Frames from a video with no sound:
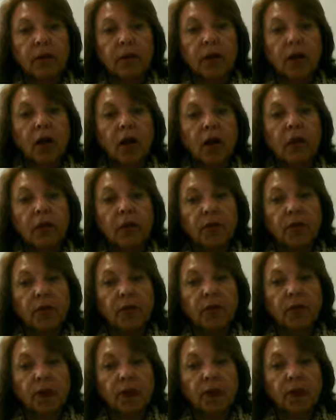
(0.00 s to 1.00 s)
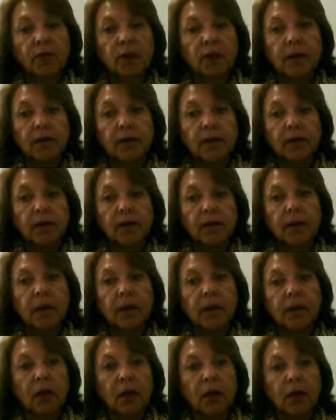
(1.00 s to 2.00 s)
And all of those elements need to be
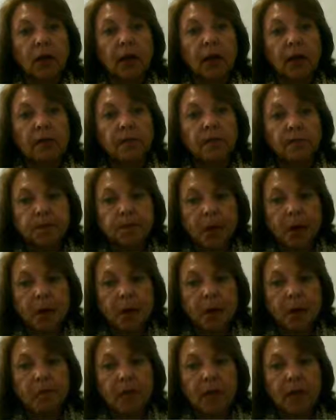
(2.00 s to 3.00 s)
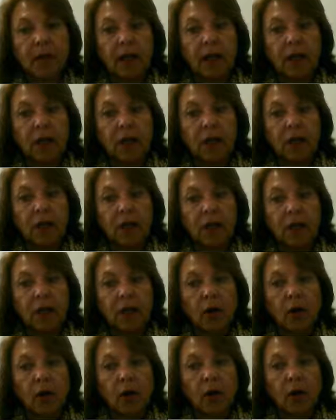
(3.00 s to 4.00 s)
included when you're citing a journal
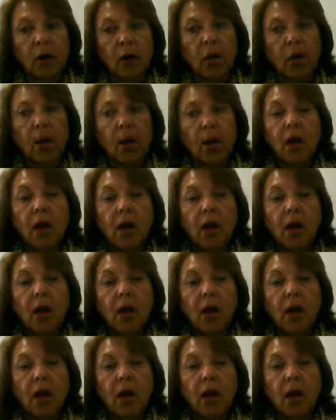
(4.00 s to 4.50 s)
article,